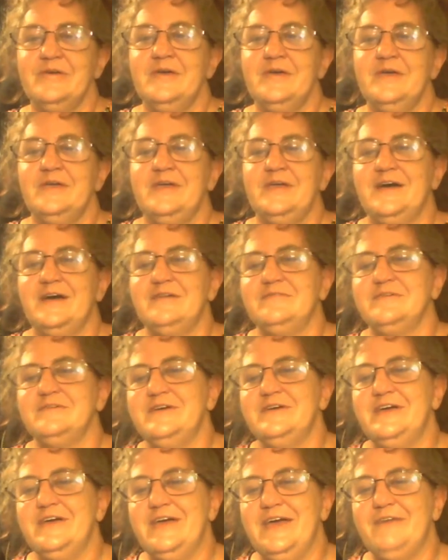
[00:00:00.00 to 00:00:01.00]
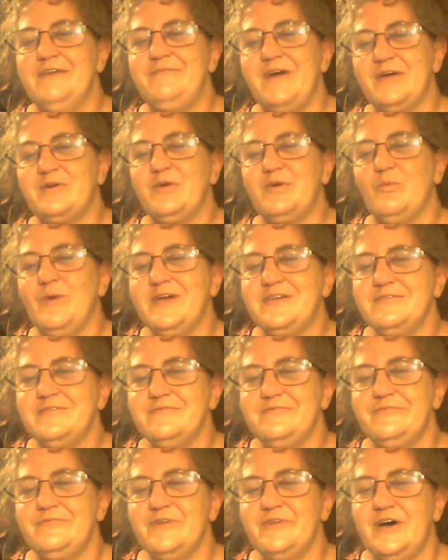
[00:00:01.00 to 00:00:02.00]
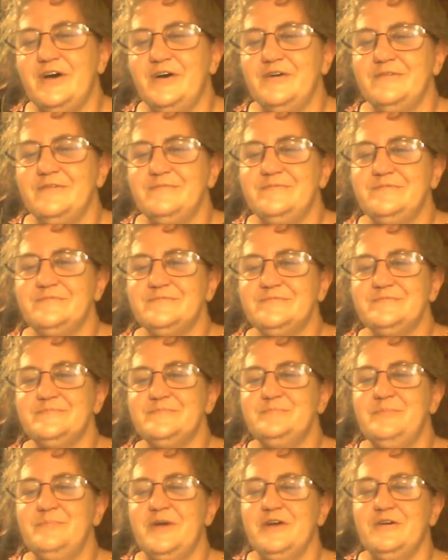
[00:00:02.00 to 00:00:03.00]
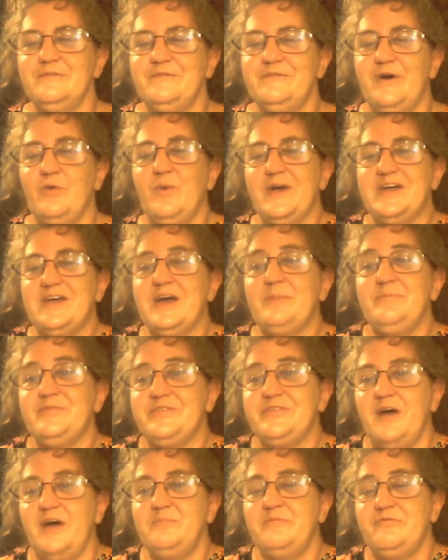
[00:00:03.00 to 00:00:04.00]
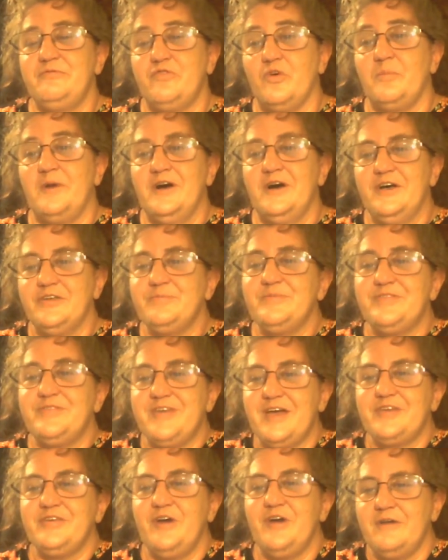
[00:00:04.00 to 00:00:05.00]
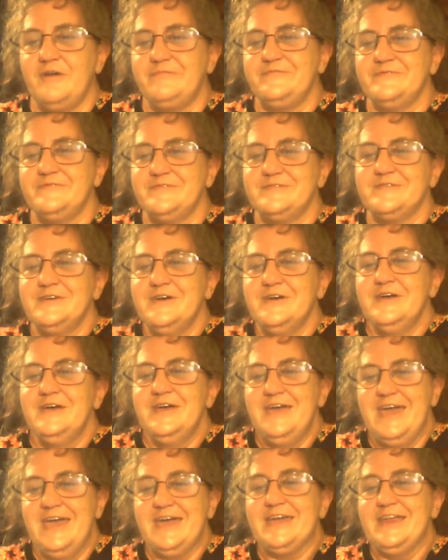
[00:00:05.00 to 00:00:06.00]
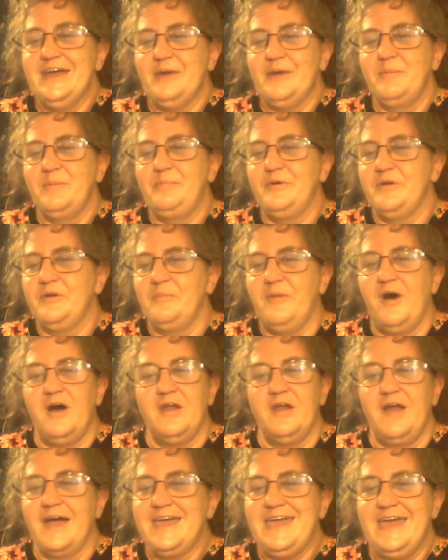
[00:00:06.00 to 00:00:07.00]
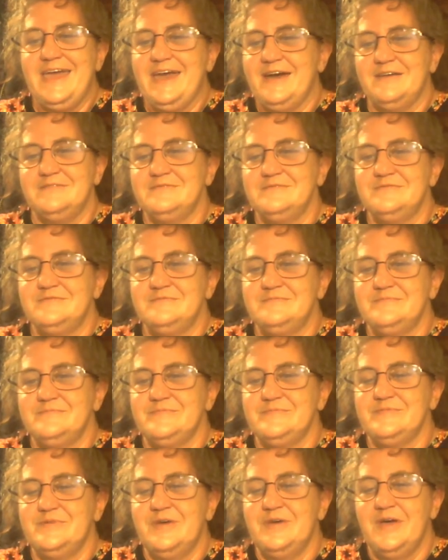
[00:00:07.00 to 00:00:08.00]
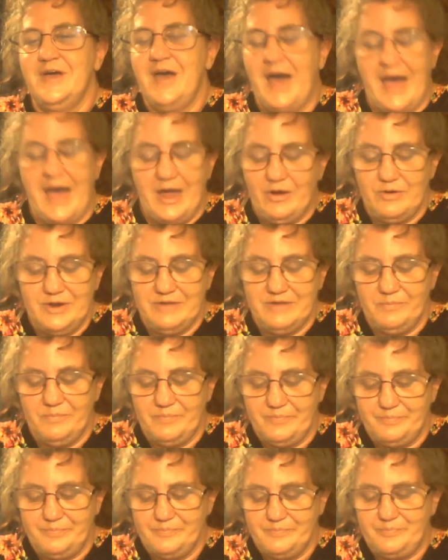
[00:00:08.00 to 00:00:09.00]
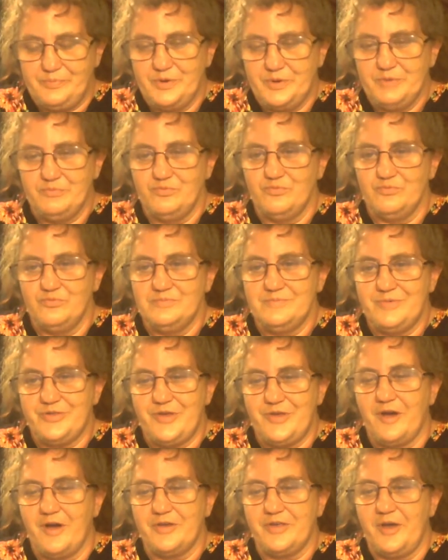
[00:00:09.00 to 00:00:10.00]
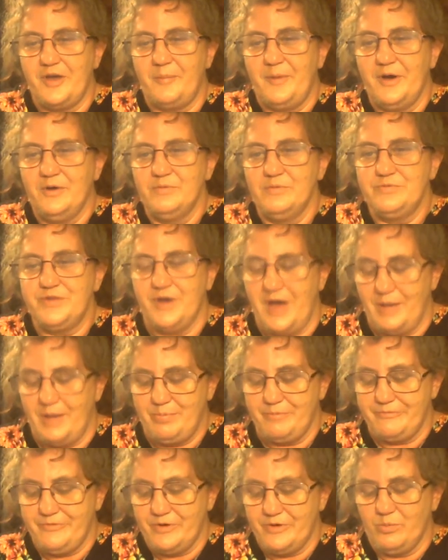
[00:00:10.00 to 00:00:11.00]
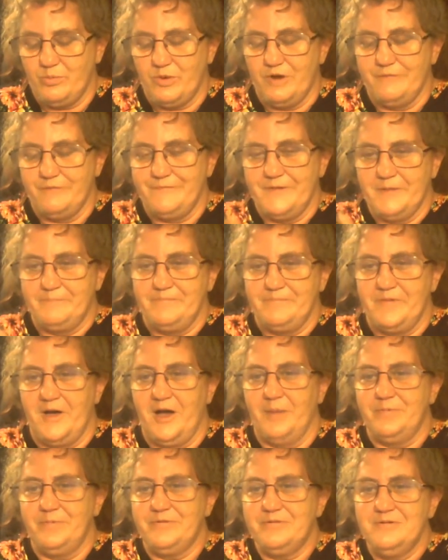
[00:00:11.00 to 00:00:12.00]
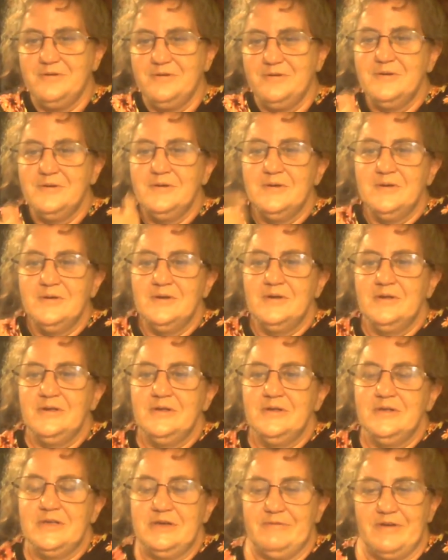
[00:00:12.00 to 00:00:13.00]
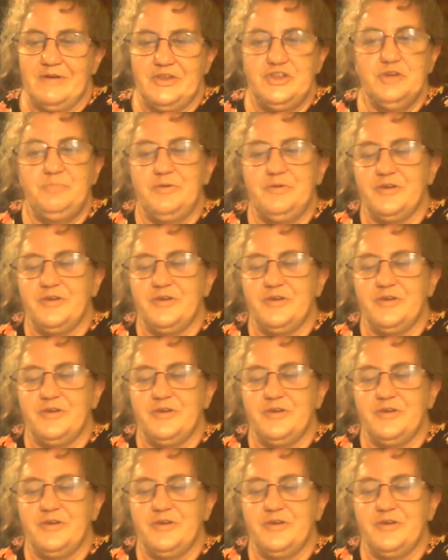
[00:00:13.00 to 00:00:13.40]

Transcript: Yeah, if I can wake, Mary, if I wake up in time before my husband takes off, he can help me put them on. I can't. I don't even put socks on my own, so I prefer to wear flip flops. If I do put